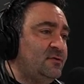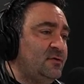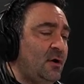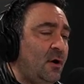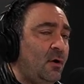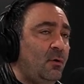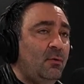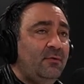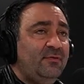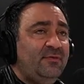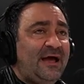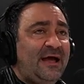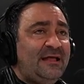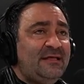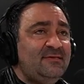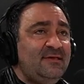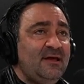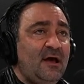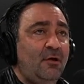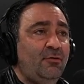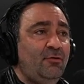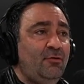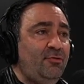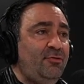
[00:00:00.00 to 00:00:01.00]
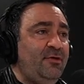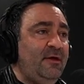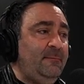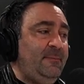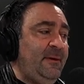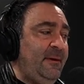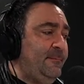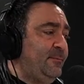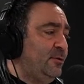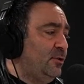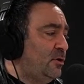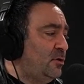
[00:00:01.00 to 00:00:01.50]
So that's the other
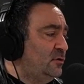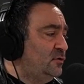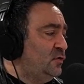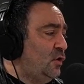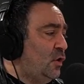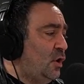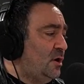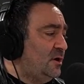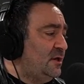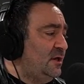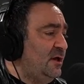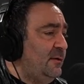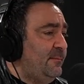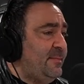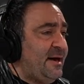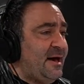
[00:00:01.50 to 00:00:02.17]
thing people aren't talking